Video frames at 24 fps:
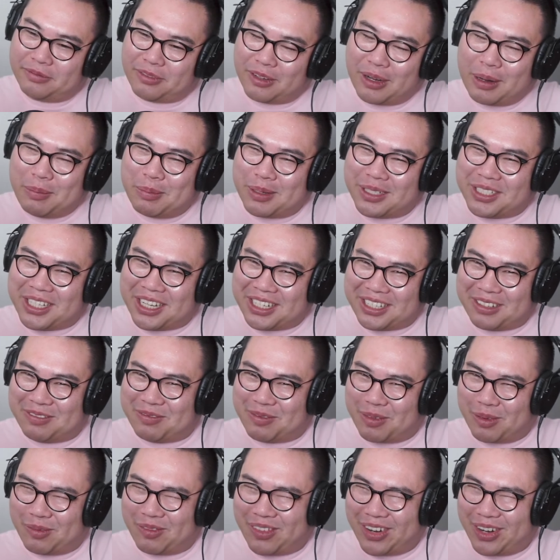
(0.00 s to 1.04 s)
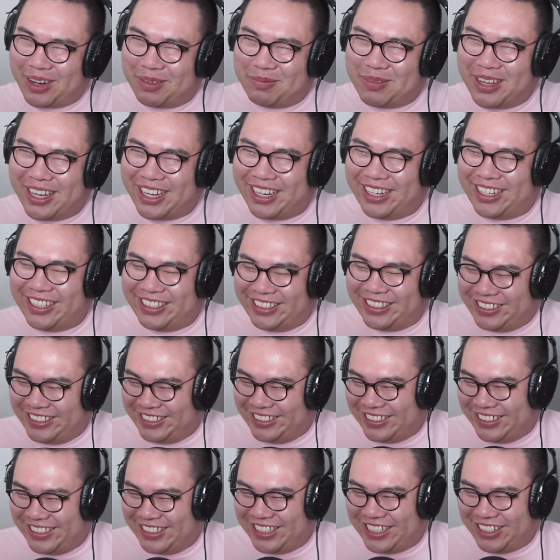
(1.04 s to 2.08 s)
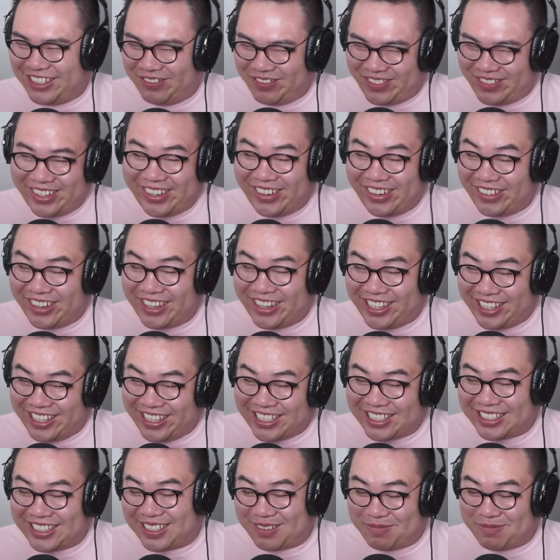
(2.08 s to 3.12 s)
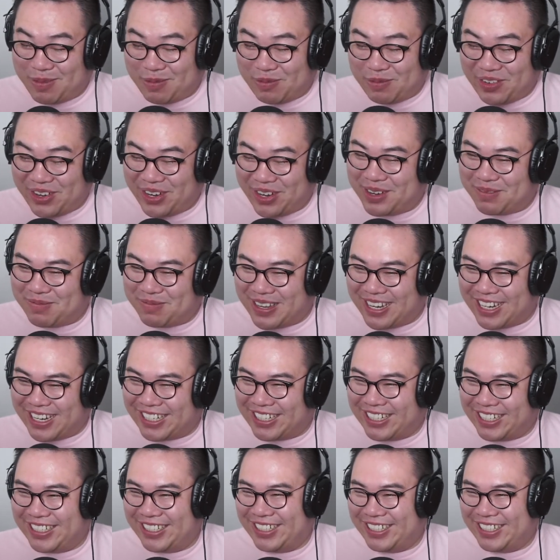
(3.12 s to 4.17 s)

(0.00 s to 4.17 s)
Very protective, but very mean. Very realistic, but very mean.